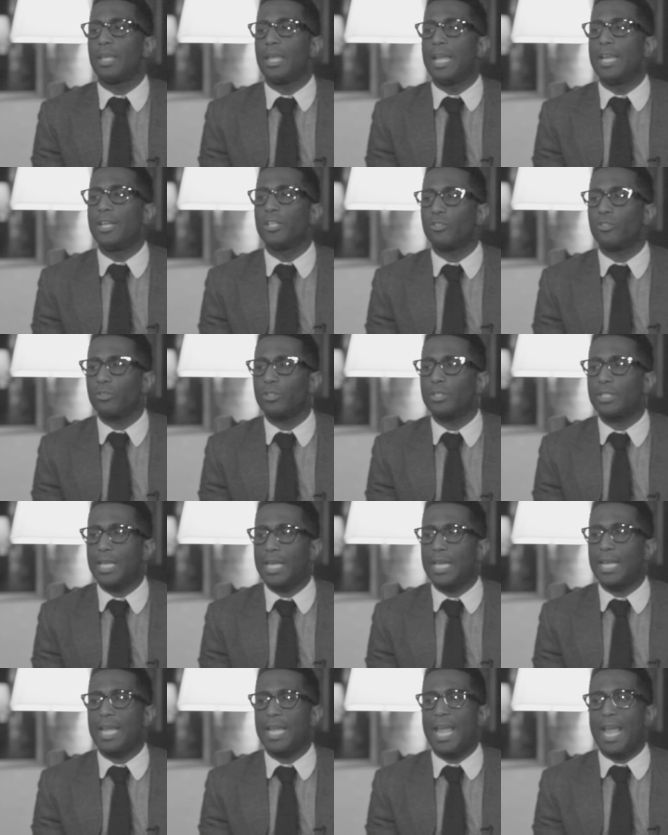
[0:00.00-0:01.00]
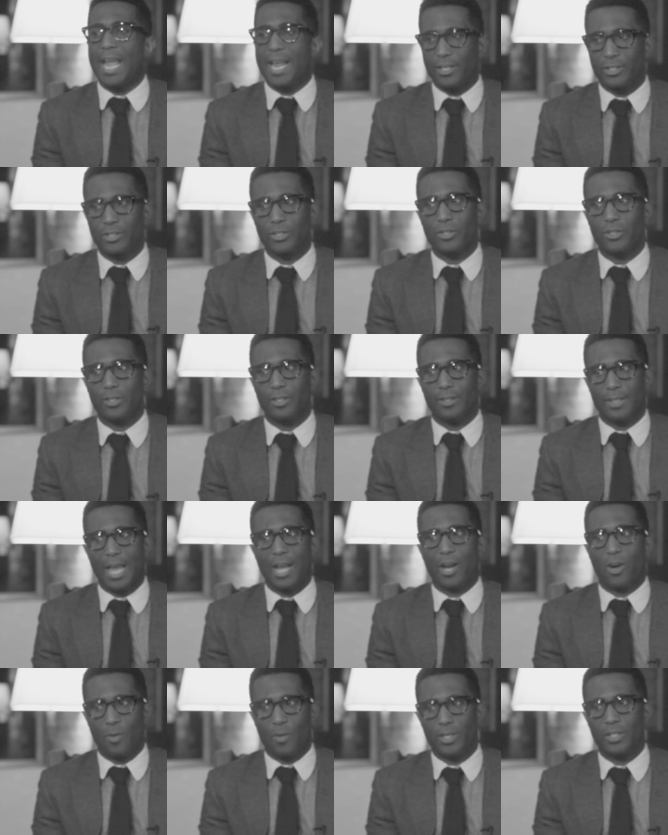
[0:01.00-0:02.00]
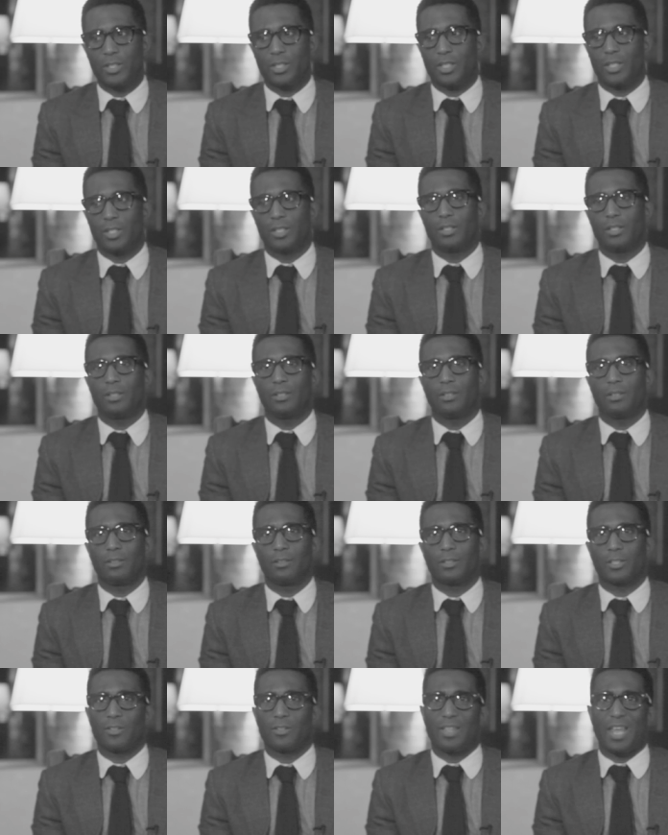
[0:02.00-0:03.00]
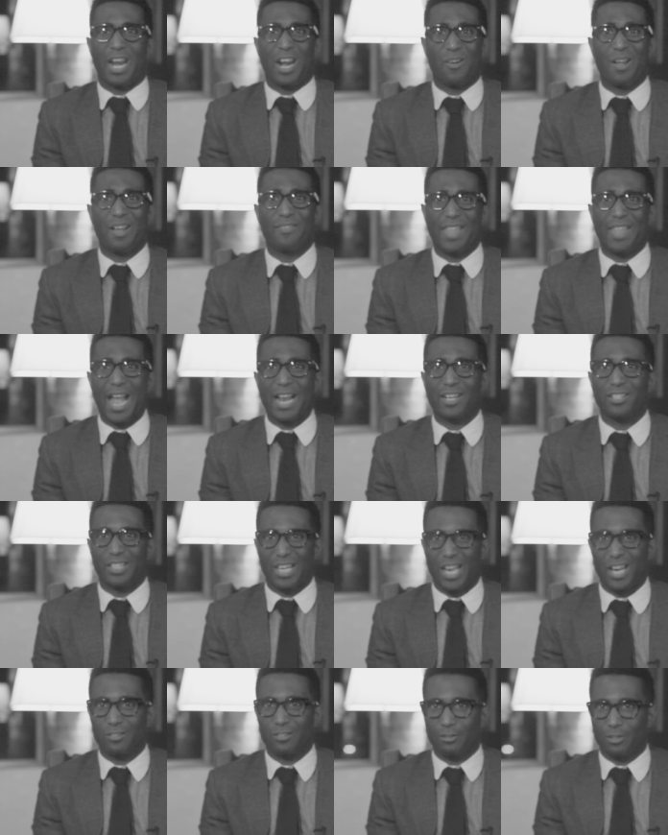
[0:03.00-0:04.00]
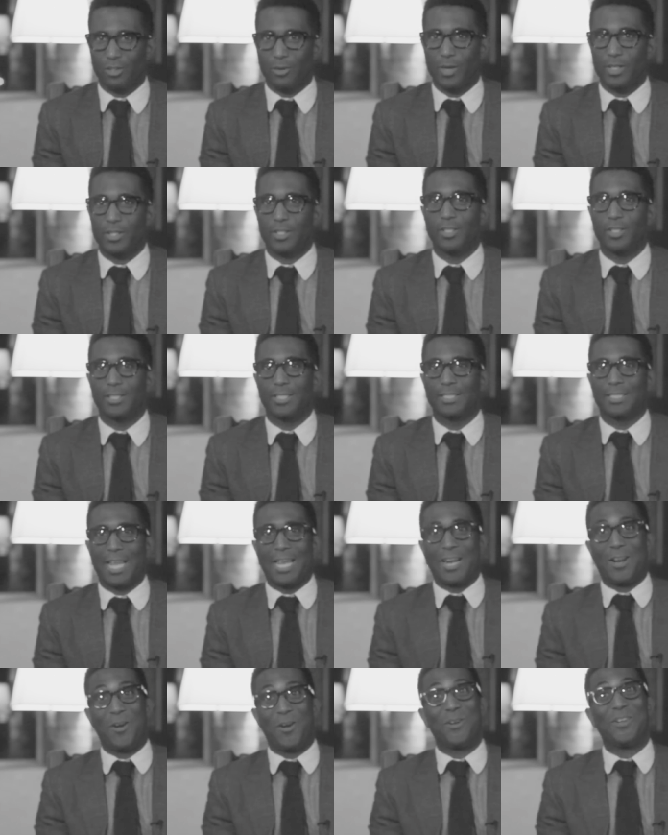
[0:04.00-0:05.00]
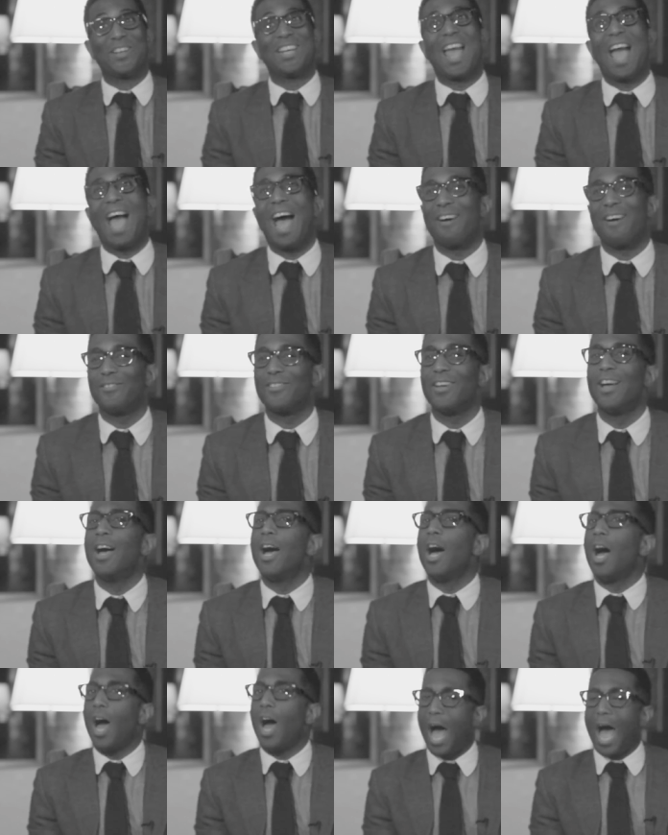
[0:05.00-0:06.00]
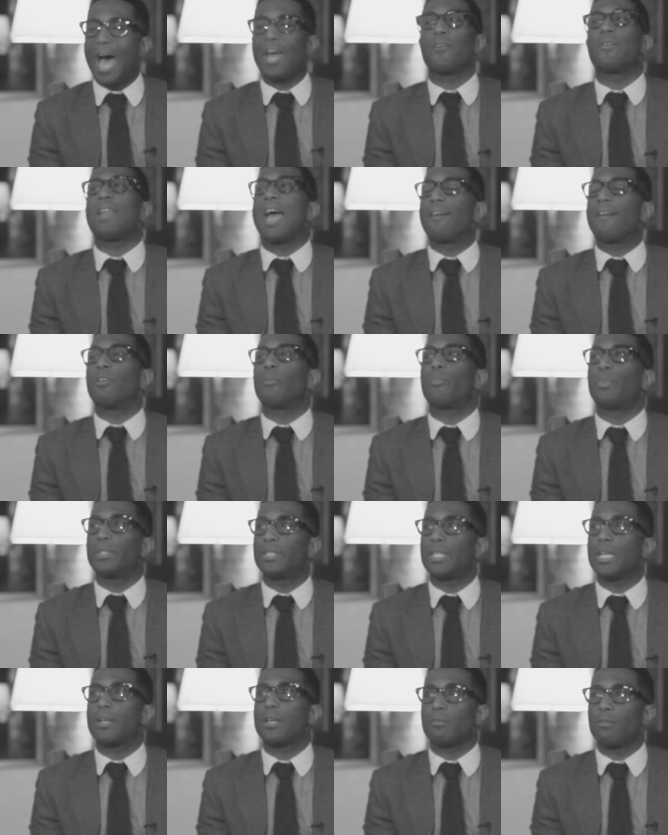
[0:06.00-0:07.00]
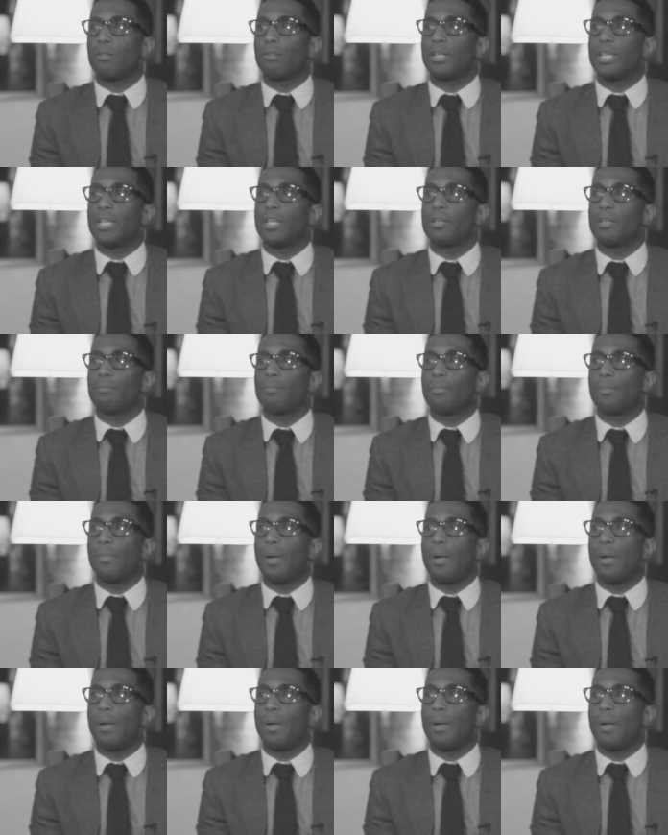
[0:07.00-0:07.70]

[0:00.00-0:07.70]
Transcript: interesting answer to that question, so that I don't have to actually answer the question, since I don't have a particularly,